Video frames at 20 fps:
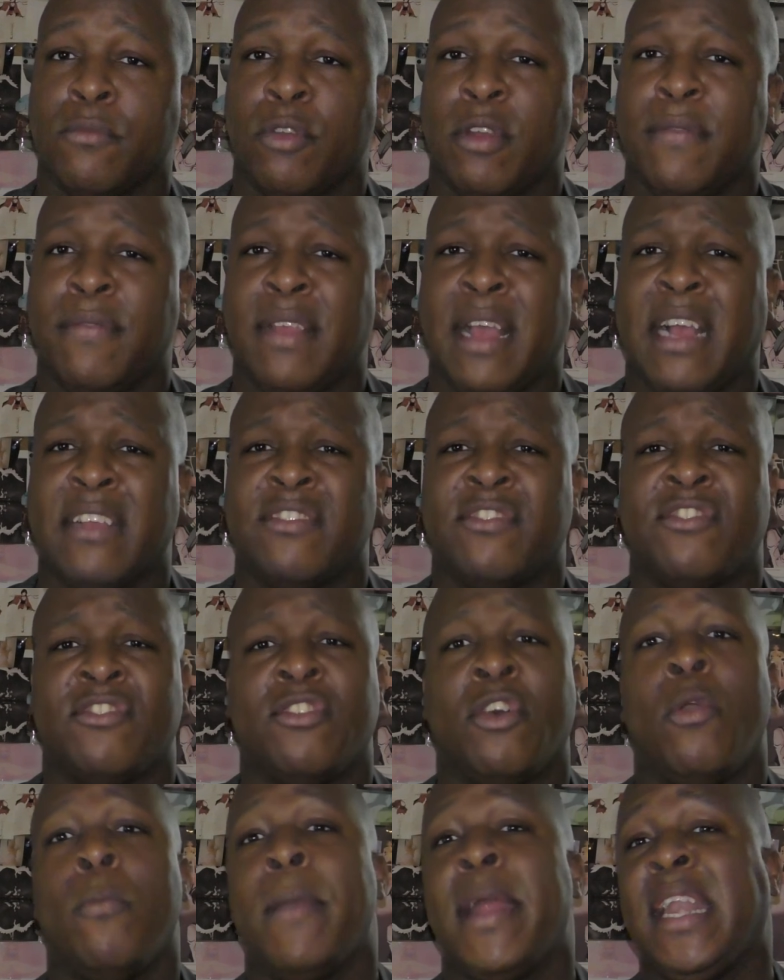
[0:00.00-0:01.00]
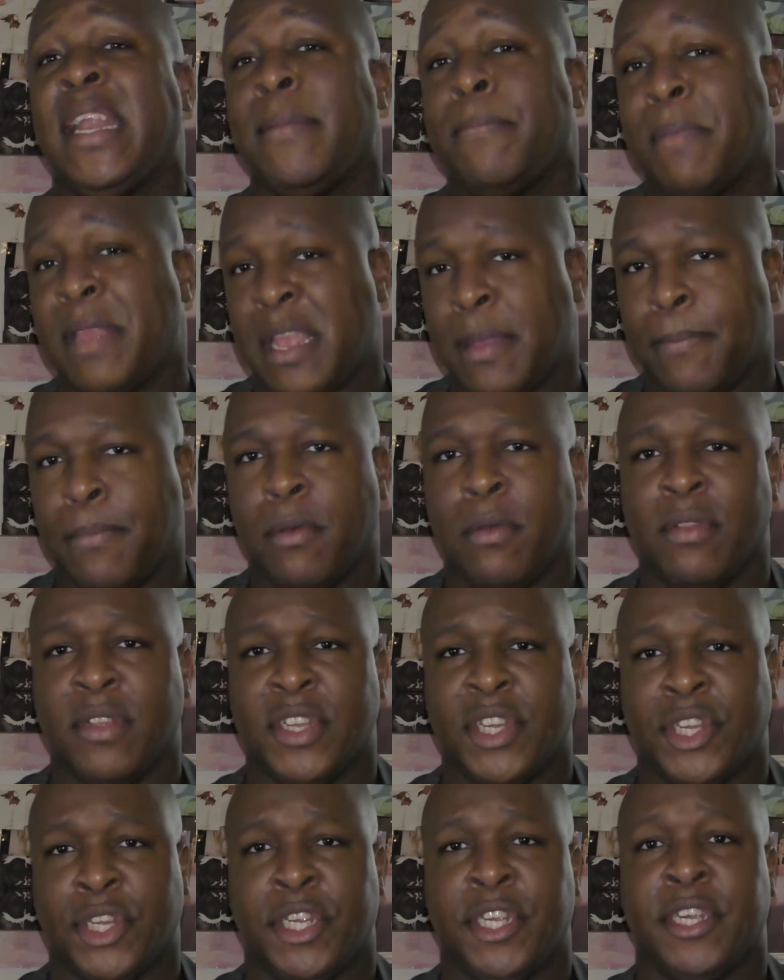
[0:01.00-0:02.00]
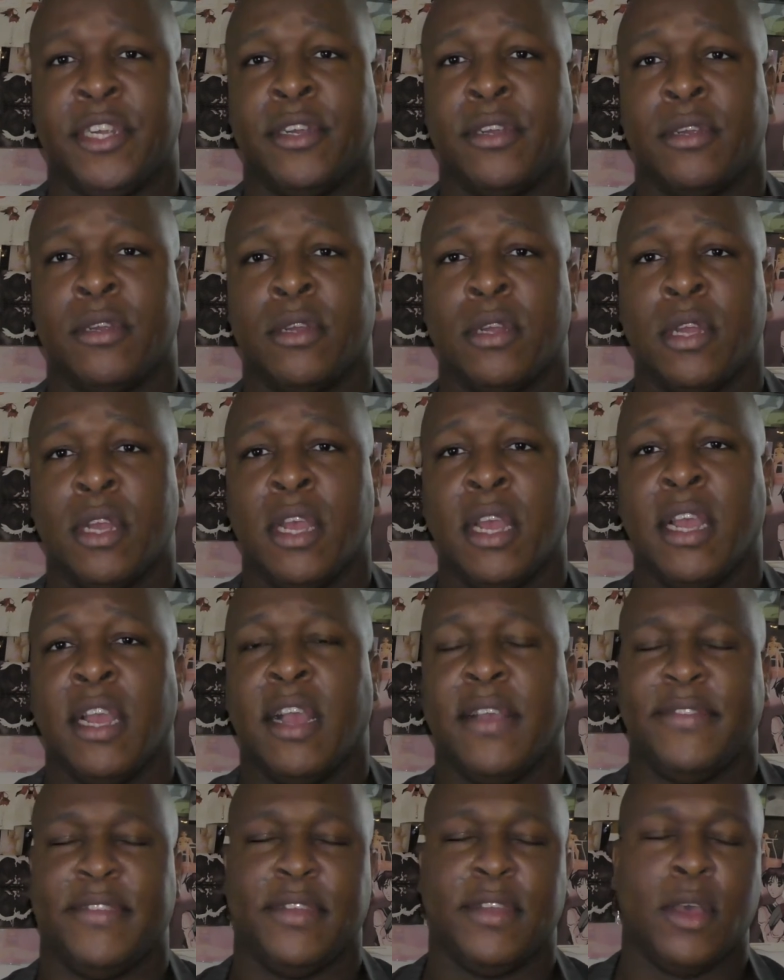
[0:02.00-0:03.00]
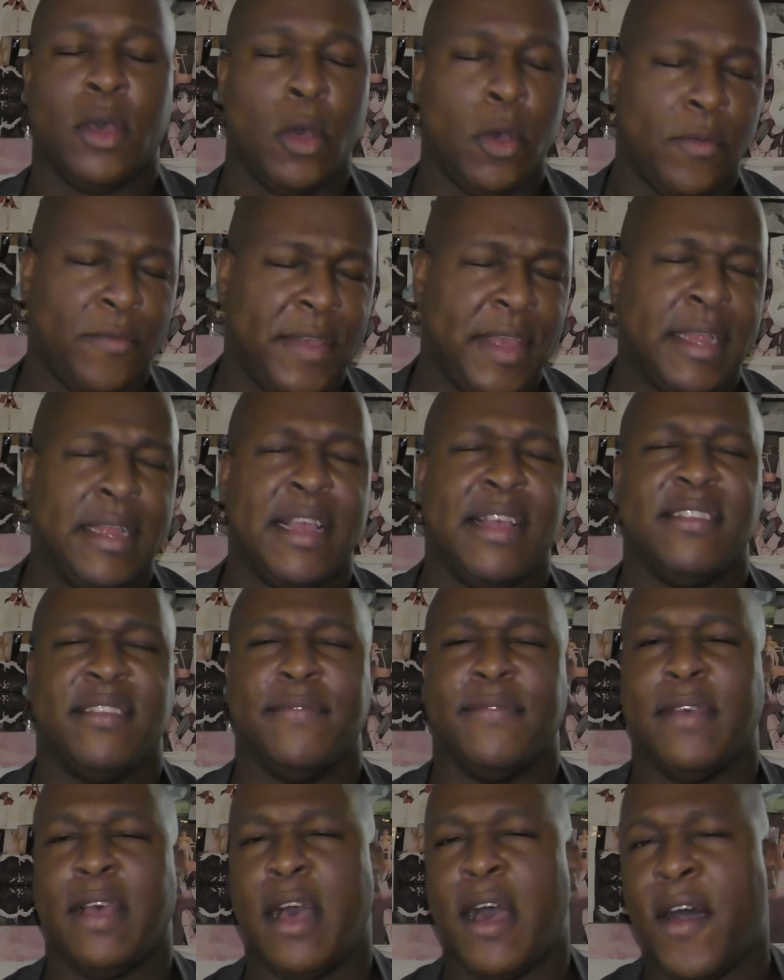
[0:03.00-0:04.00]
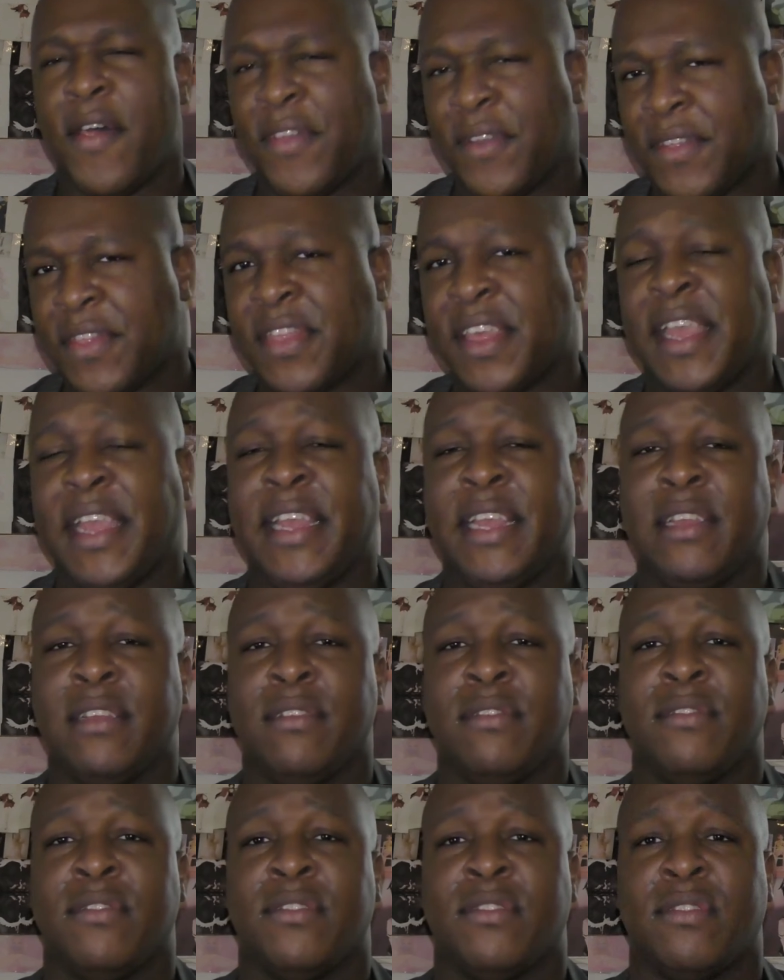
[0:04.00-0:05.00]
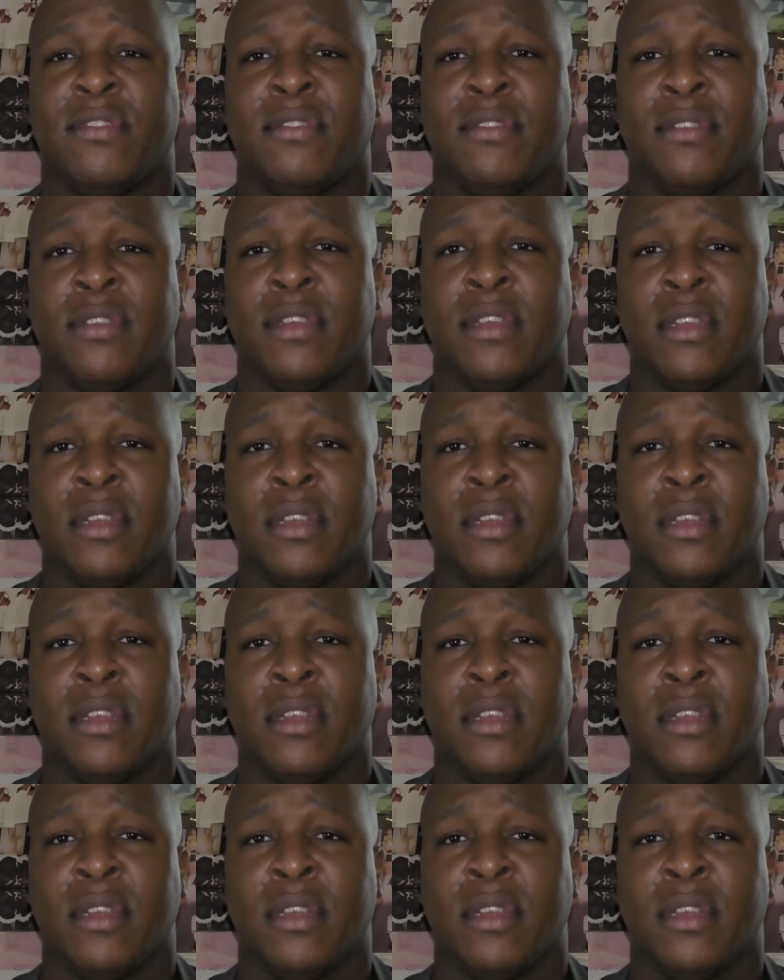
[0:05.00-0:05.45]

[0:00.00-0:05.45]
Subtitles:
We've lost so many people this year because of COVID, because of other things.